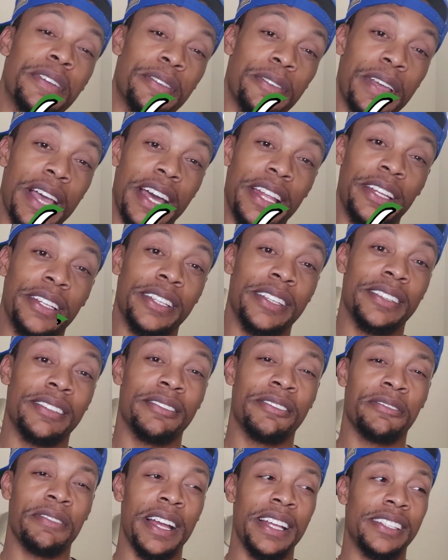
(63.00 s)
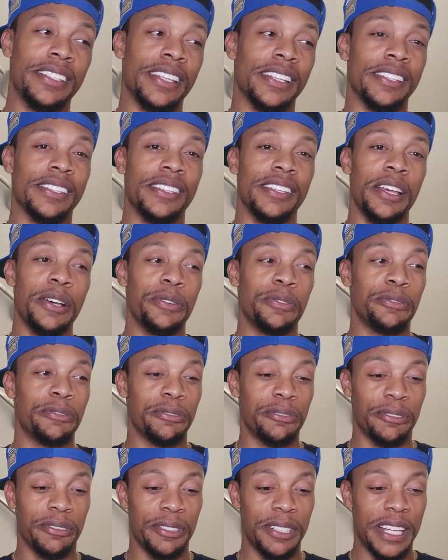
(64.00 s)
Kind of writes
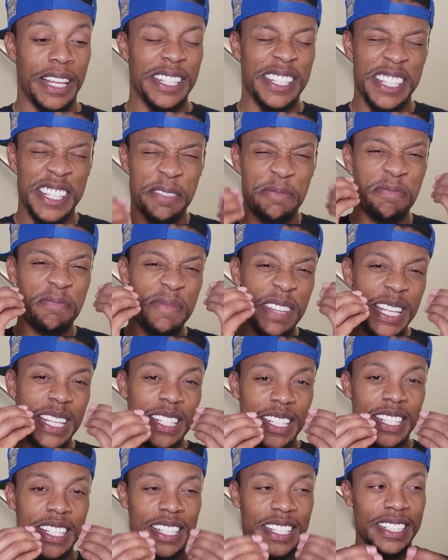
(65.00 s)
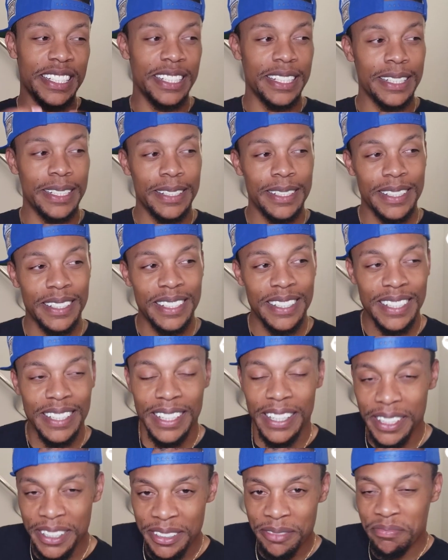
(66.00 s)
itself. It's an amazing idea.
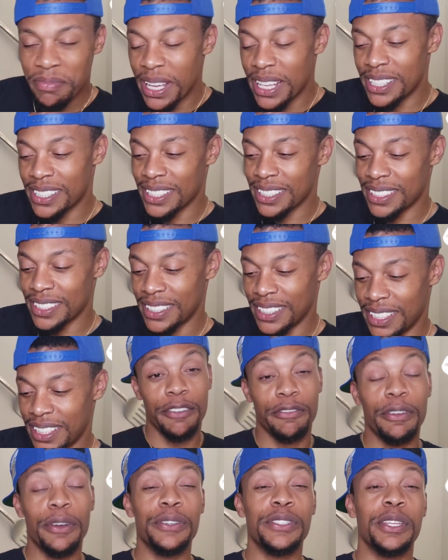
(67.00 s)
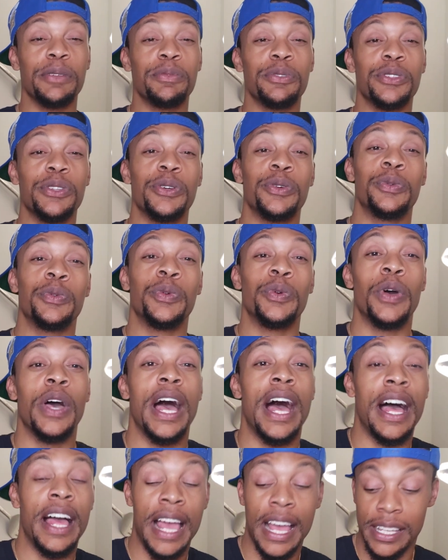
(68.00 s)
Amazing. First episode,
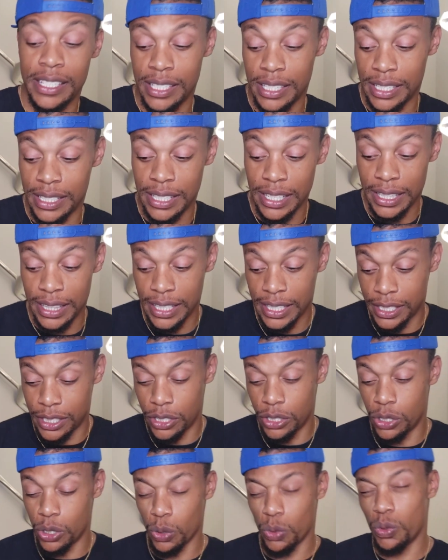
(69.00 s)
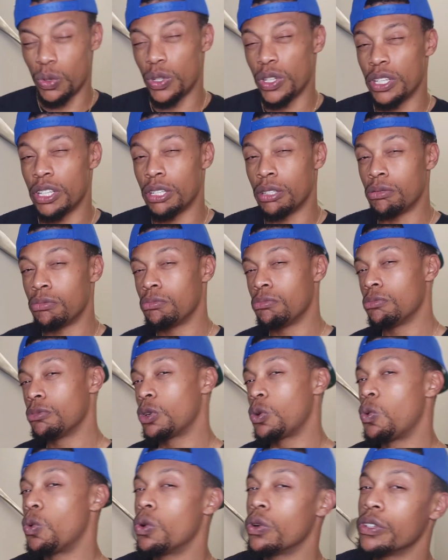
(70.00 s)
I actually did this during
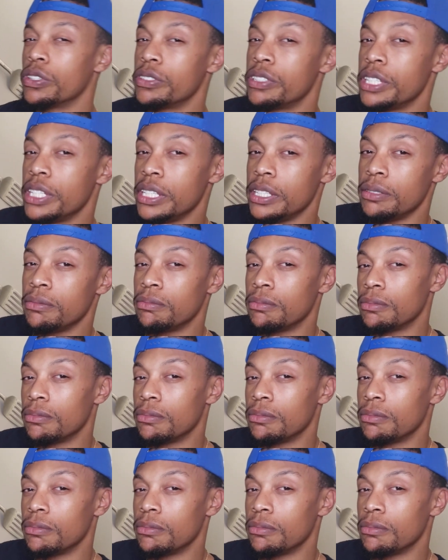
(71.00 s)
quarantine.